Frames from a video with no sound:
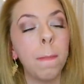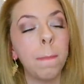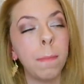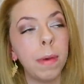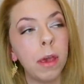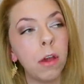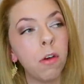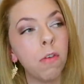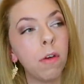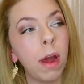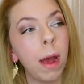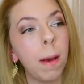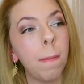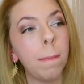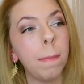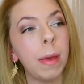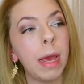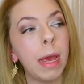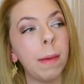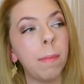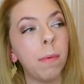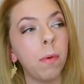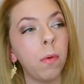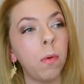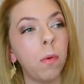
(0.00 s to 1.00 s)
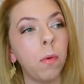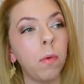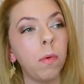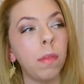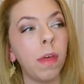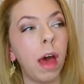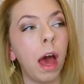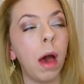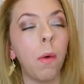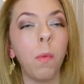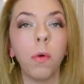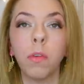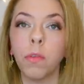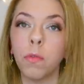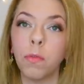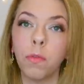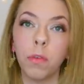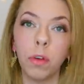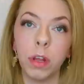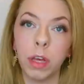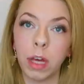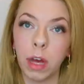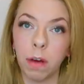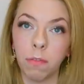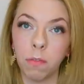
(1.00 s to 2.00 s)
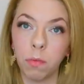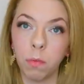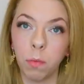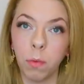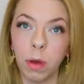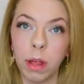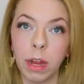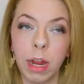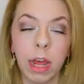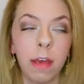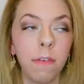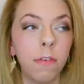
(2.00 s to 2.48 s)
be around people that I wasn't fully comfortable in.